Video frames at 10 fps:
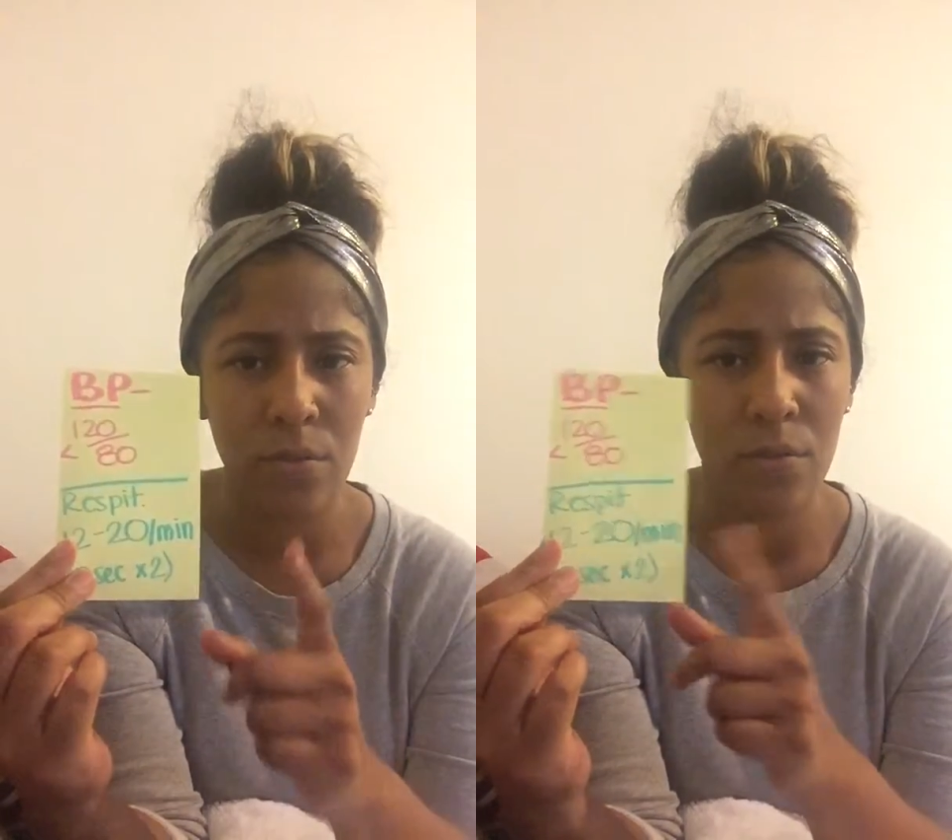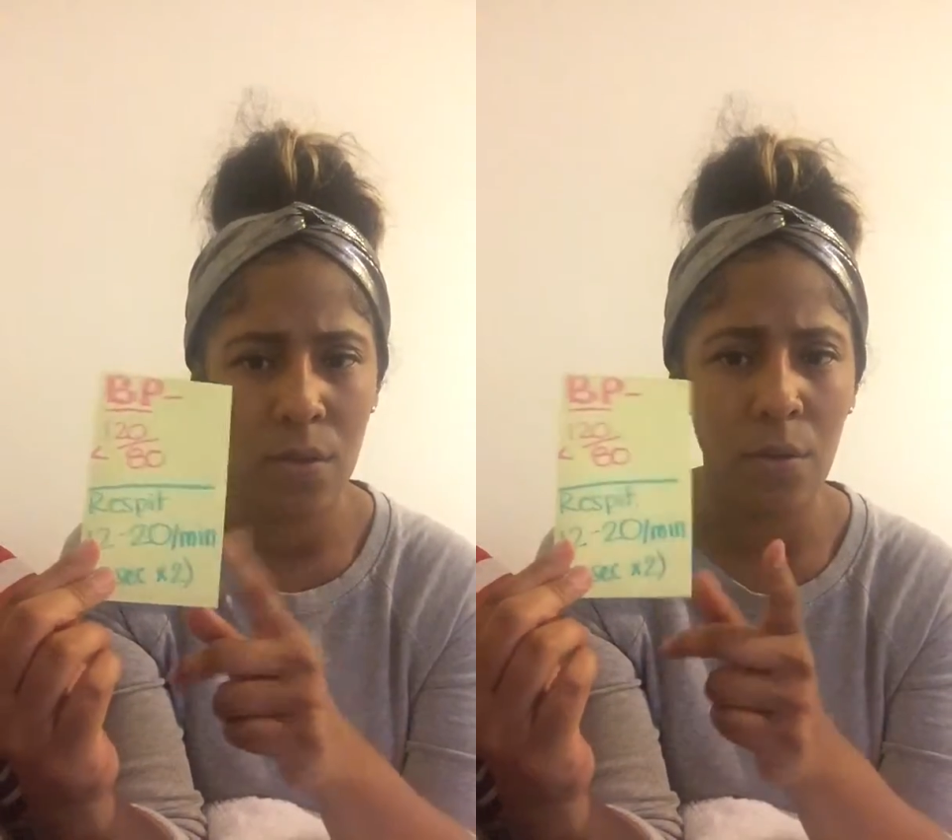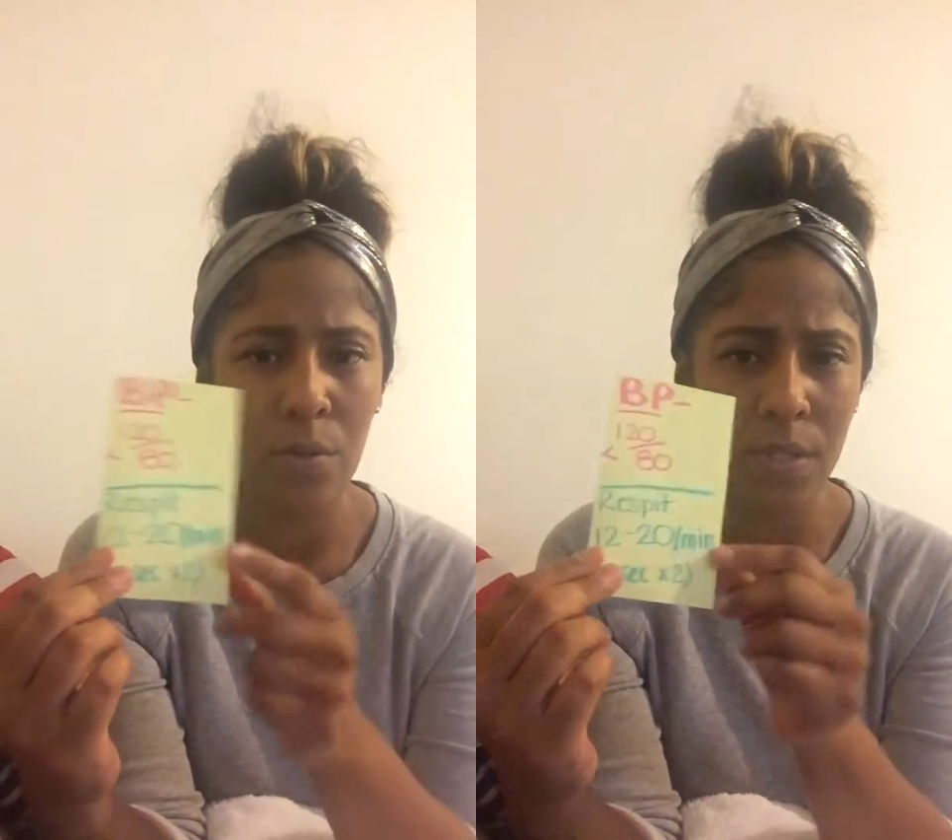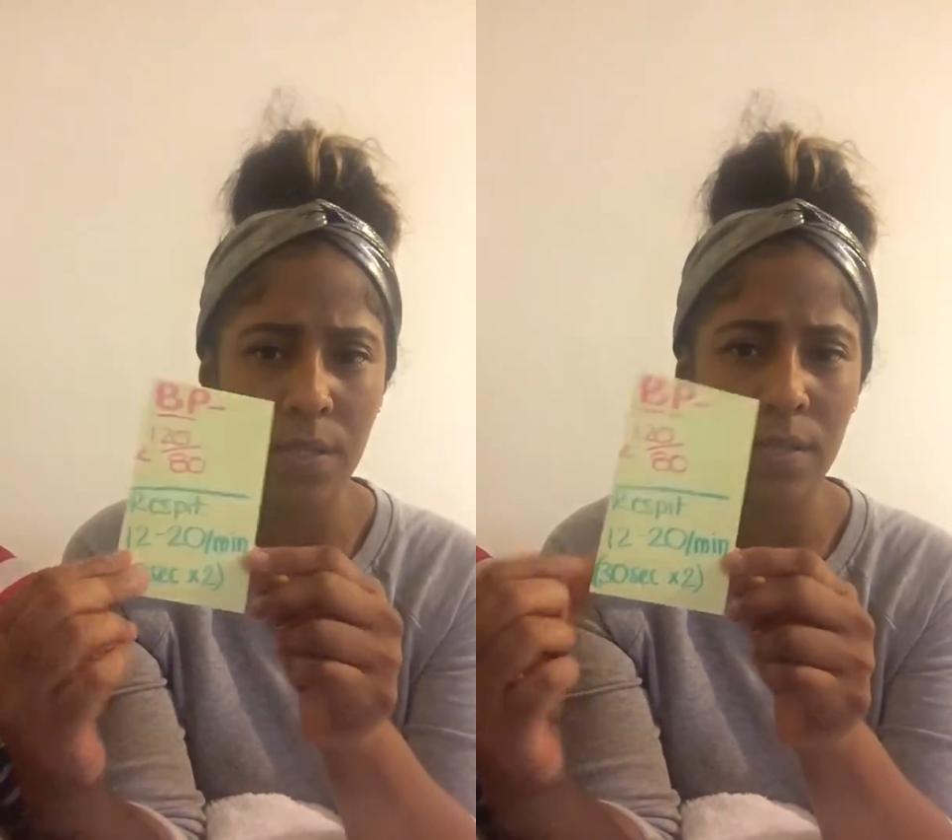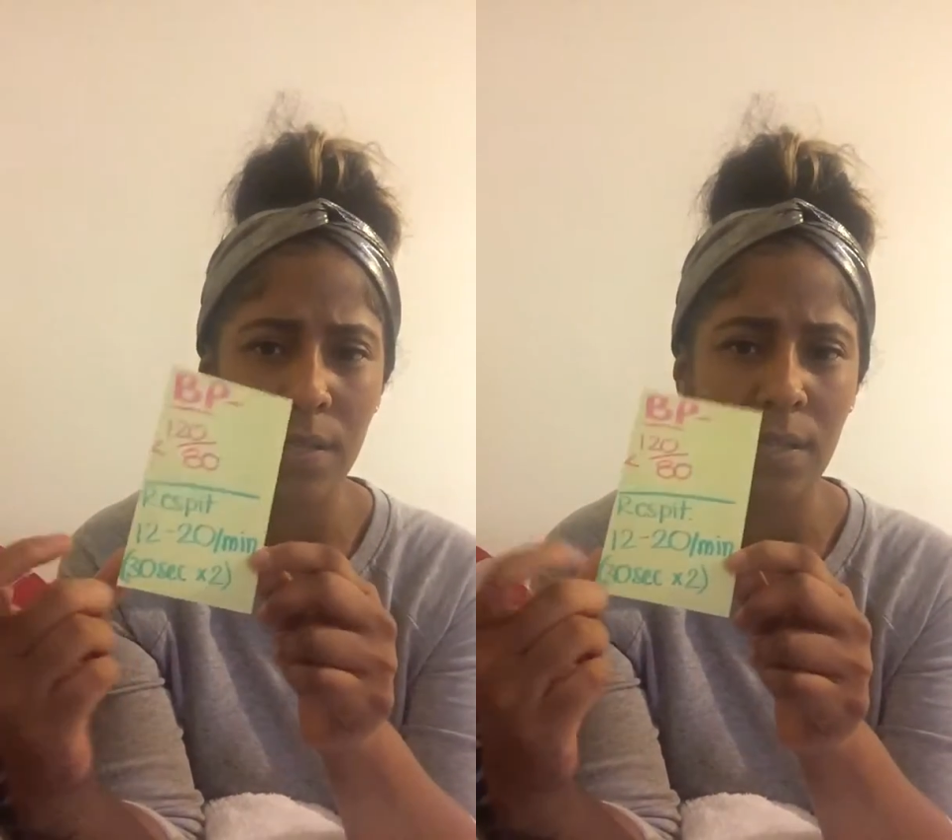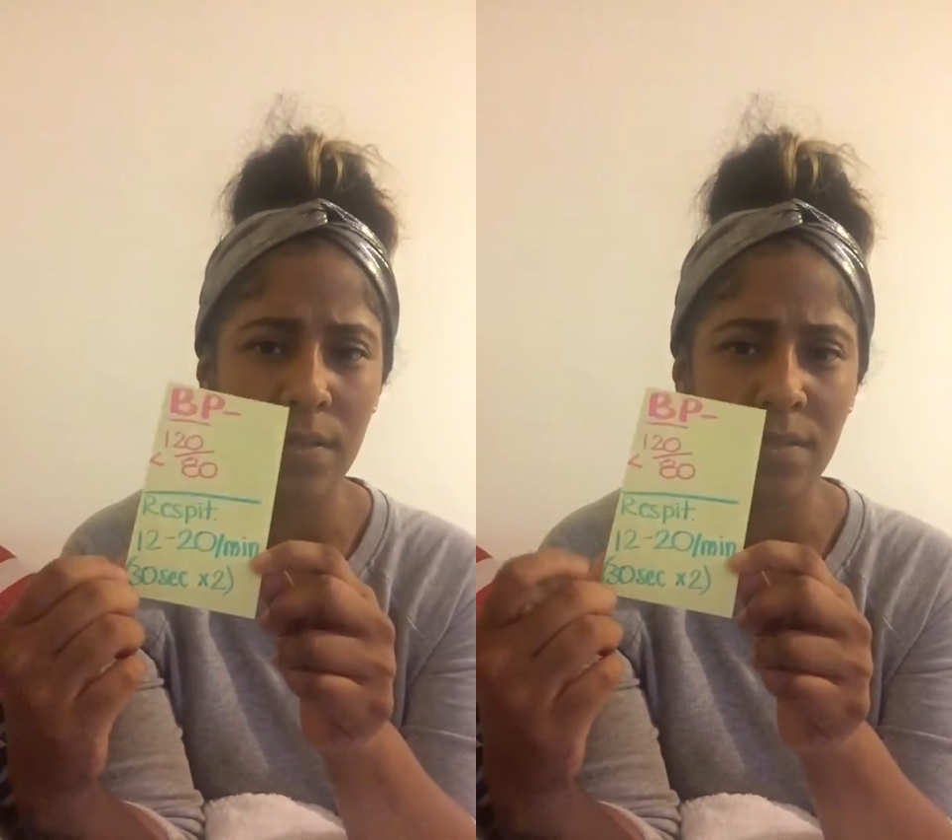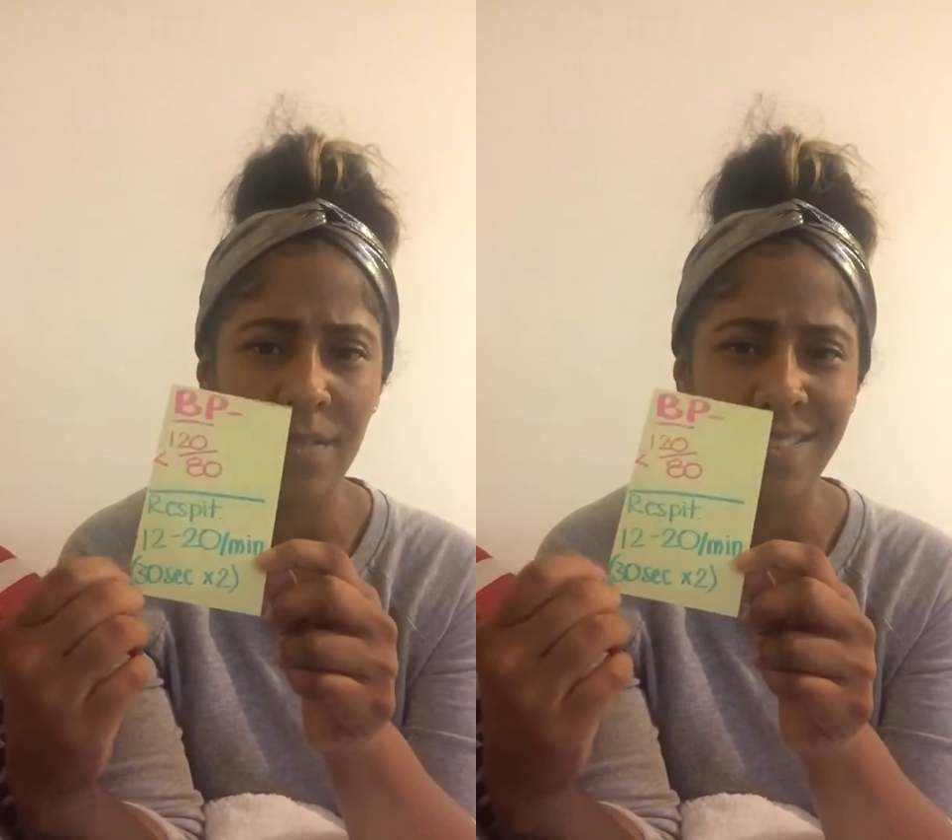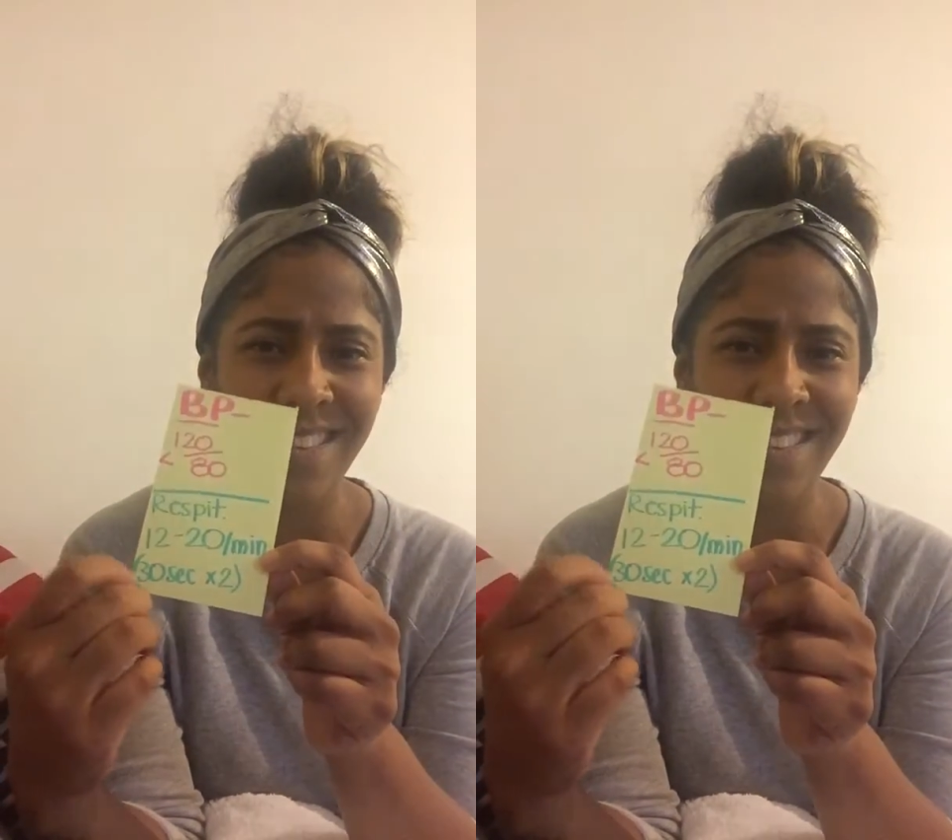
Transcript: So listen to this.